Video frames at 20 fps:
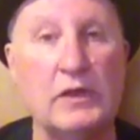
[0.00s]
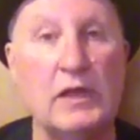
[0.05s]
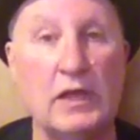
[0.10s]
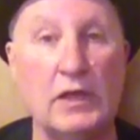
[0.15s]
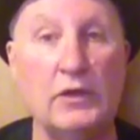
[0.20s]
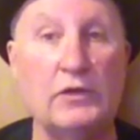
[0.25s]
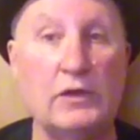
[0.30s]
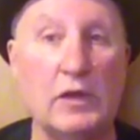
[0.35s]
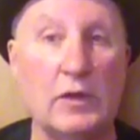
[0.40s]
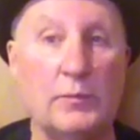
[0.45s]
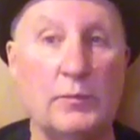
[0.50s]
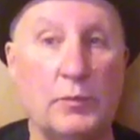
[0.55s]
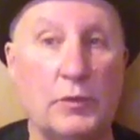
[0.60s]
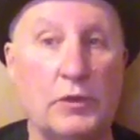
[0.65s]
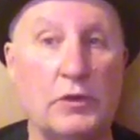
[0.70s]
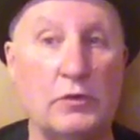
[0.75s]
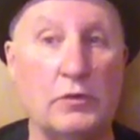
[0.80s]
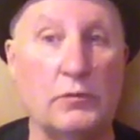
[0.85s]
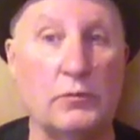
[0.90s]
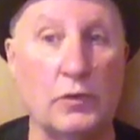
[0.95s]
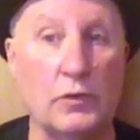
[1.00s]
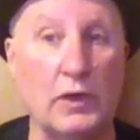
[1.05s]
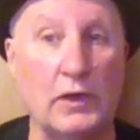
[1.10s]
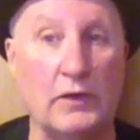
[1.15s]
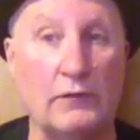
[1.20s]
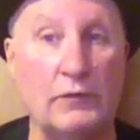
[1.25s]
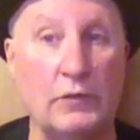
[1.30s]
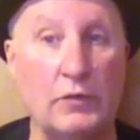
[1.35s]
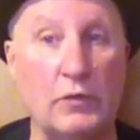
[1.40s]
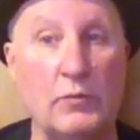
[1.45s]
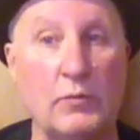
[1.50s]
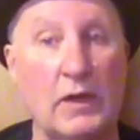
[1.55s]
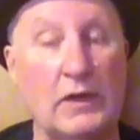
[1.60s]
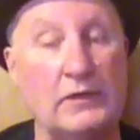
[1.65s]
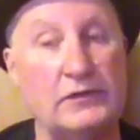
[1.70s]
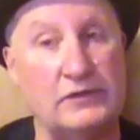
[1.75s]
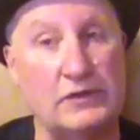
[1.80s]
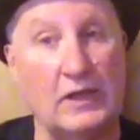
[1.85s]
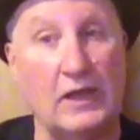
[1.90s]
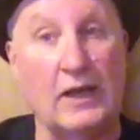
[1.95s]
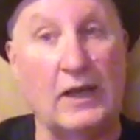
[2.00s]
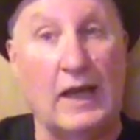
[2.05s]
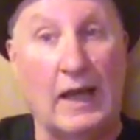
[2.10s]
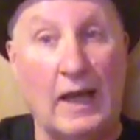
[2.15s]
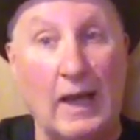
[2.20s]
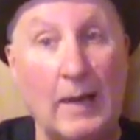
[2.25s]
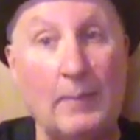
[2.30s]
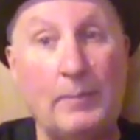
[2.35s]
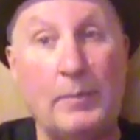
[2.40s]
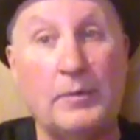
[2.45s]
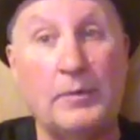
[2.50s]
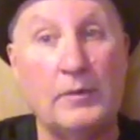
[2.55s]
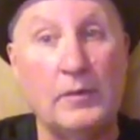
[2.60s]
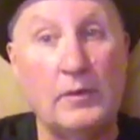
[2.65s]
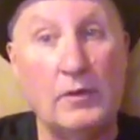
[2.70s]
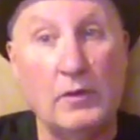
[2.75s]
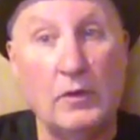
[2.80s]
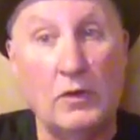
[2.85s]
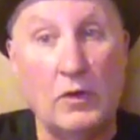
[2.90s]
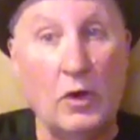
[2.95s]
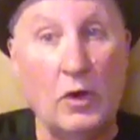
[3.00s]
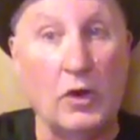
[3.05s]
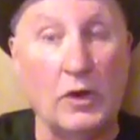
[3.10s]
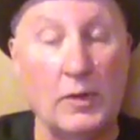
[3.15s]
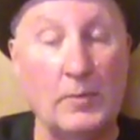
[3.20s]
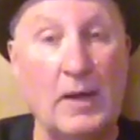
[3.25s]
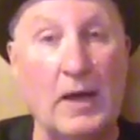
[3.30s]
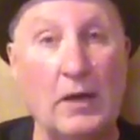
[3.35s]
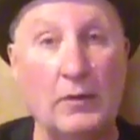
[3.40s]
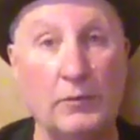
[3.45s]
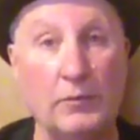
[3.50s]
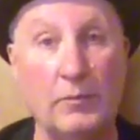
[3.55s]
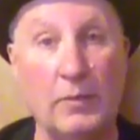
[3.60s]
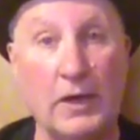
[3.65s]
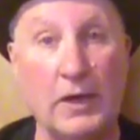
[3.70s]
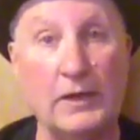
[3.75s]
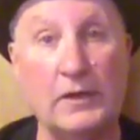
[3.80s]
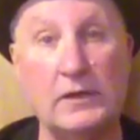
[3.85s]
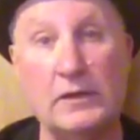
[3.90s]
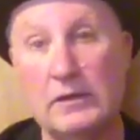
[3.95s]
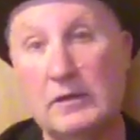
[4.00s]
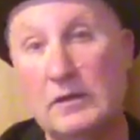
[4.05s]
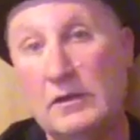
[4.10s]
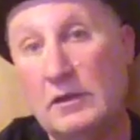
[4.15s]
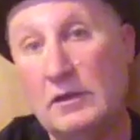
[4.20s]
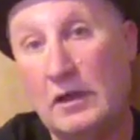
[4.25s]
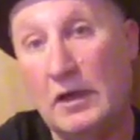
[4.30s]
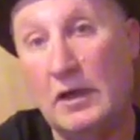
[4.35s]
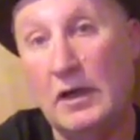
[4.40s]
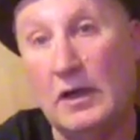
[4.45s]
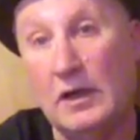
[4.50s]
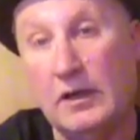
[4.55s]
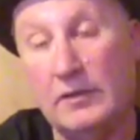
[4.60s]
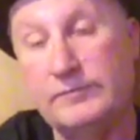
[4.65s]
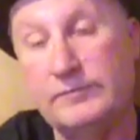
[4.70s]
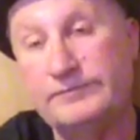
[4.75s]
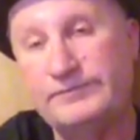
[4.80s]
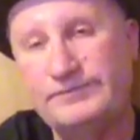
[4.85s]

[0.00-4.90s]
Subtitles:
and you got a pretty good rig if you don't mind setting up on a mountain bike. You